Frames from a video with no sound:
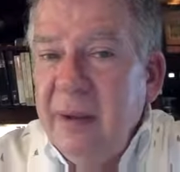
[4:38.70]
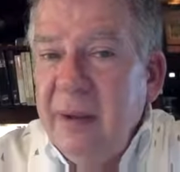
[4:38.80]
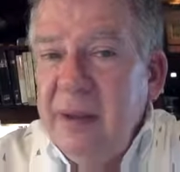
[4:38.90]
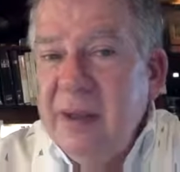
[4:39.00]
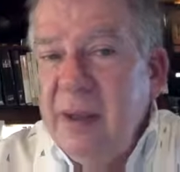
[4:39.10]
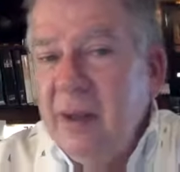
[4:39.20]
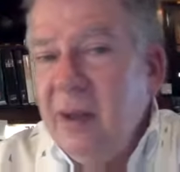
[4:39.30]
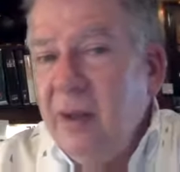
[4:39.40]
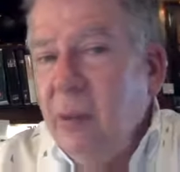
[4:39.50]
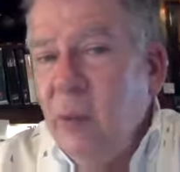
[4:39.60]
He said to
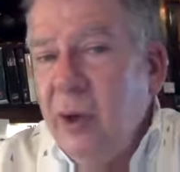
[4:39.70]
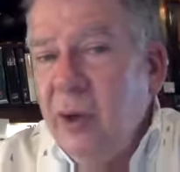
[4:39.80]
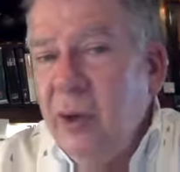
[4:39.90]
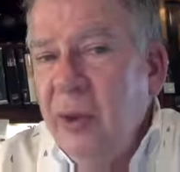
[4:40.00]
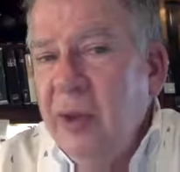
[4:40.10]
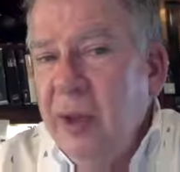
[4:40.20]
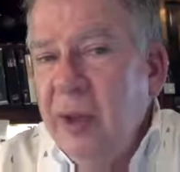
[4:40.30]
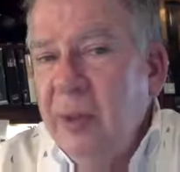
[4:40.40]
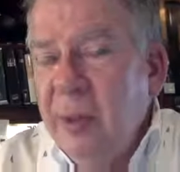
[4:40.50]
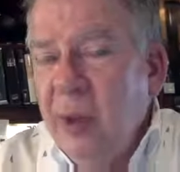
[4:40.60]
them, What are you
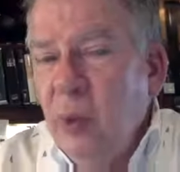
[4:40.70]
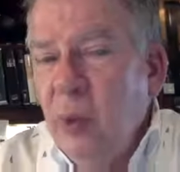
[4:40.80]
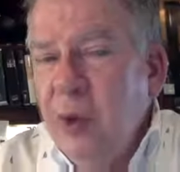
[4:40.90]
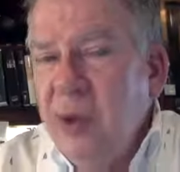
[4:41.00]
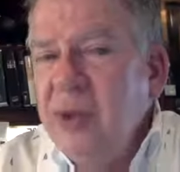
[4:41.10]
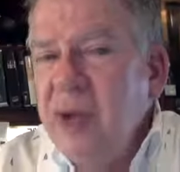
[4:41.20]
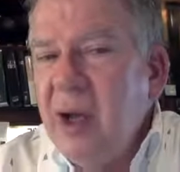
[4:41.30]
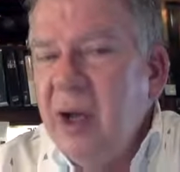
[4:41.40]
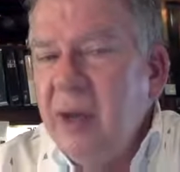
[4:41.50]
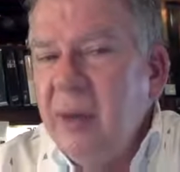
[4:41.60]
thinking about? What are you
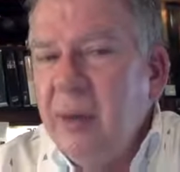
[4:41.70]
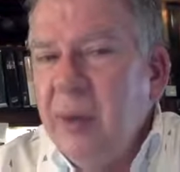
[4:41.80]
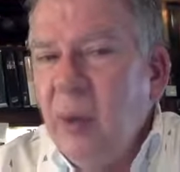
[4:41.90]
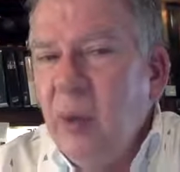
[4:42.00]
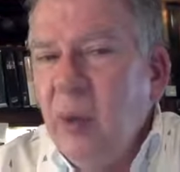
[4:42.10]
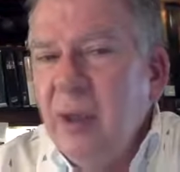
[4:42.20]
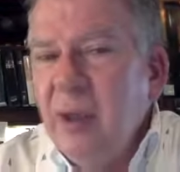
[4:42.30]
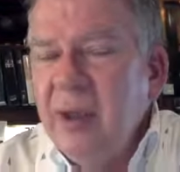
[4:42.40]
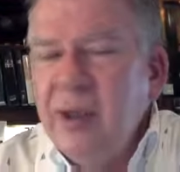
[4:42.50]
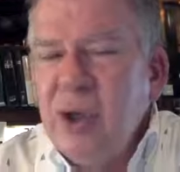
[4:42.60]
talking about? What
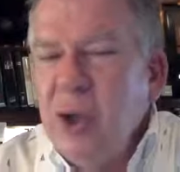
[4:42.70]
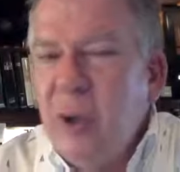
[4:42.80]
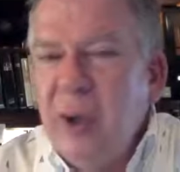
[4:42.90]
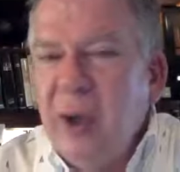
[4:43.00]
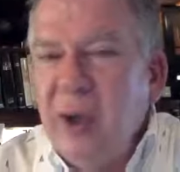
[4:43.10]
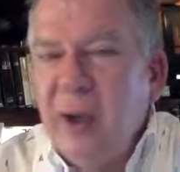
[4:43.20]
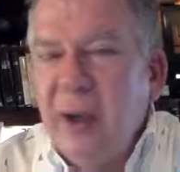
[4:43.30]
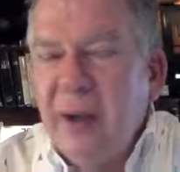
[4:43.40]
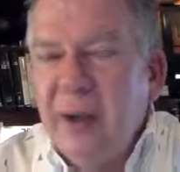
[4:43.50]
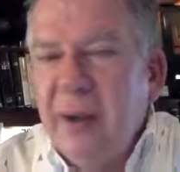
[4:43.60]
is going on?
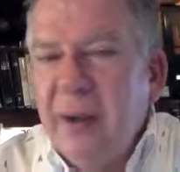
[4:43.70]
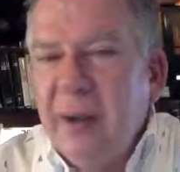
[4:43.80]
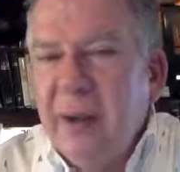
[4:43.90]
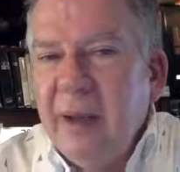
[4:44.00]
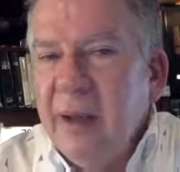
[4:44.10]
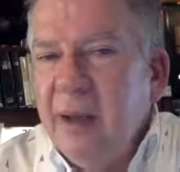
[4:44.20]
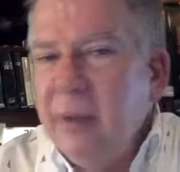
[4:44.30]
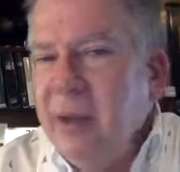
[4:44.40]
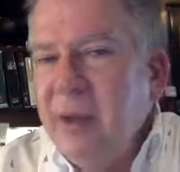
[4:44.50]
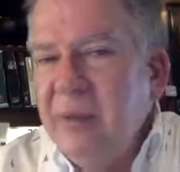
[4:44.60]
They couldn't
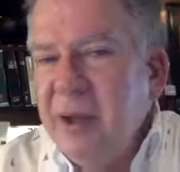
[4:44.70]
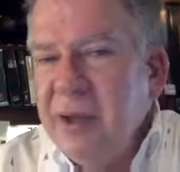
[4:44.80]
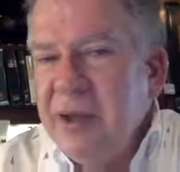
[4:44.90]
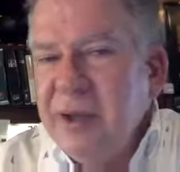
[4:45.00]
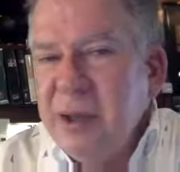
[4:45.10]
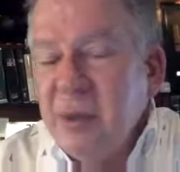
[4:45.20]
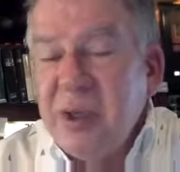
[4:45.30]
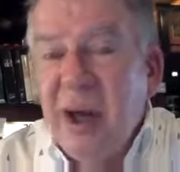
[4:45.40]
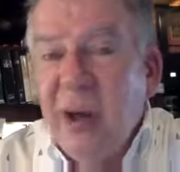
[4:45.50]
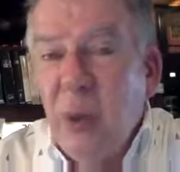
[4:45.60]
believe that Jesus was
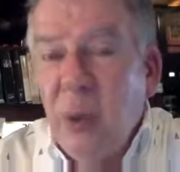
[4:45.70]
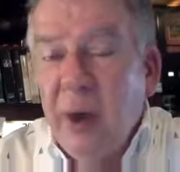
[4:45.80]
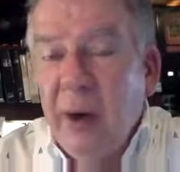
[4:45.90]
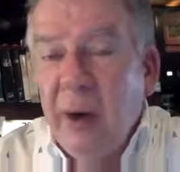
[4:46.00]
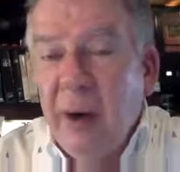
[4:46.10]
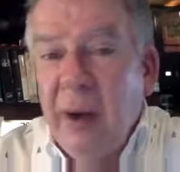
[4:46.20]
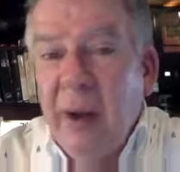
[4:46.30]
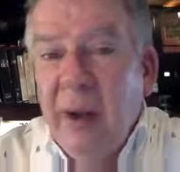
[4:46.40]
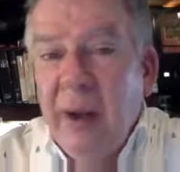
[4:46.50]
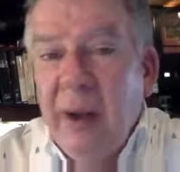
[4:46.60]
unaware
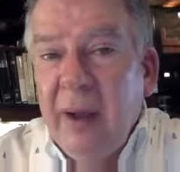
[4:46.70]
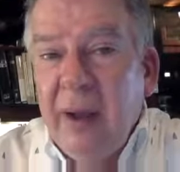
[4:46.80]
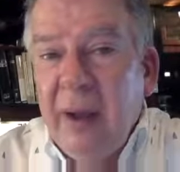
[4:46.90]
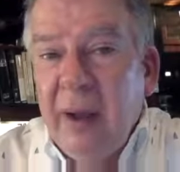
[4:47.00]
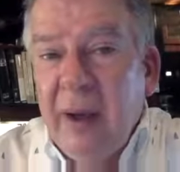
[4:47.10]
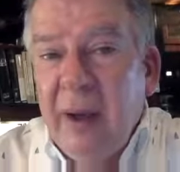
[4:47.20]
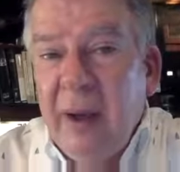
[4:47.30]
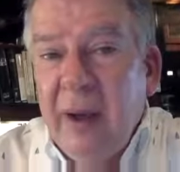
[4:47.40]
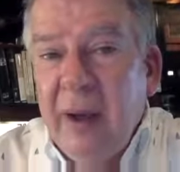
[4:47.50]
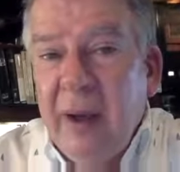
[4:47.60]
and uh,
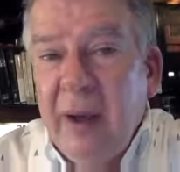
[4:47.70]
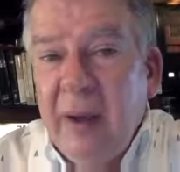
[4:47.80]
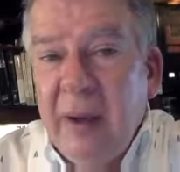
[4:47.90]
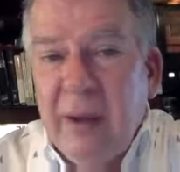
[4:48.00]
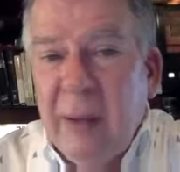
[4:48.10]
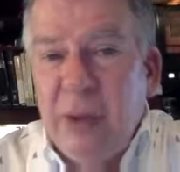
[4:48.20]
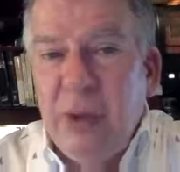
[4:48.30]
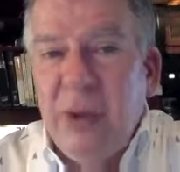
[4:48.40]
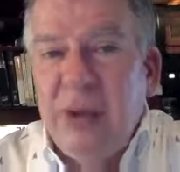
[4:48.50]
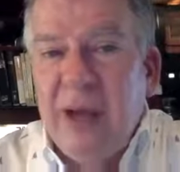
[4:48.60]
un, uh,
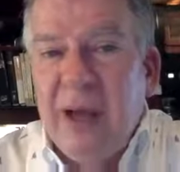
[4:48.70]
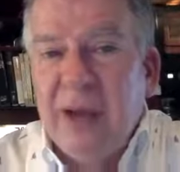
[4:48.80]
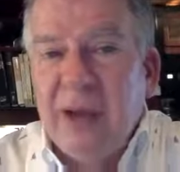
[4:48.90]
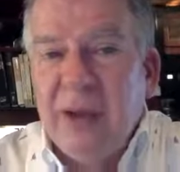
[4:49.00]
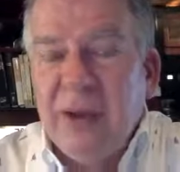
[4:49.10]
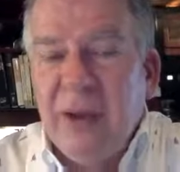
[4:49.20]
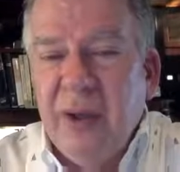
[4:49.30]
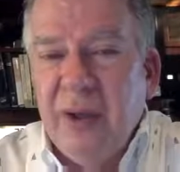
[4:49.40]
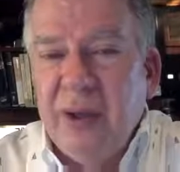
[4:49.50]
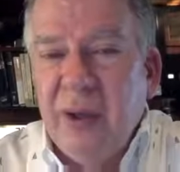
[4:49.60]
obtuse, actually, to
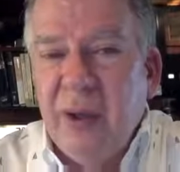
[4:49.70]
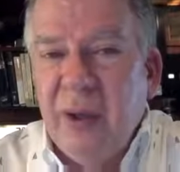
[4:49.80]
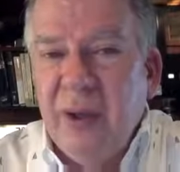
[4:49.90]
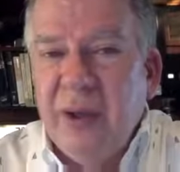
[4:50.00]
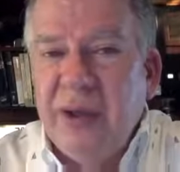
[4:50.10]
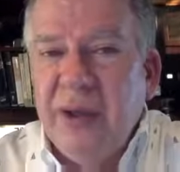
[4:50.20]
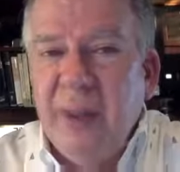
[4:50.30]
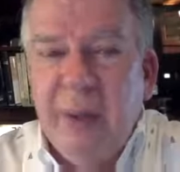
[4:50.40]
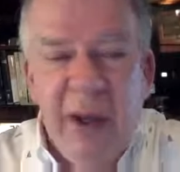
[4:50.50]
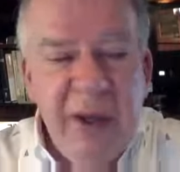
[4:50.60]
the to the whole thing. So they
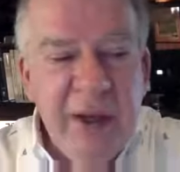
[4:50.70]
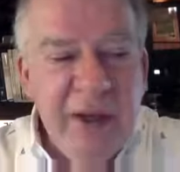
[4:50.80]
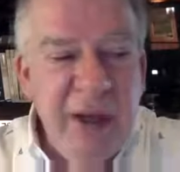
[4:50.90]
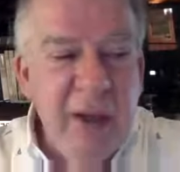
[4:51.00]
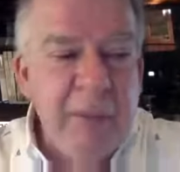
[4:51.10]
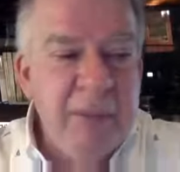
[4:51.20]
began to tell him.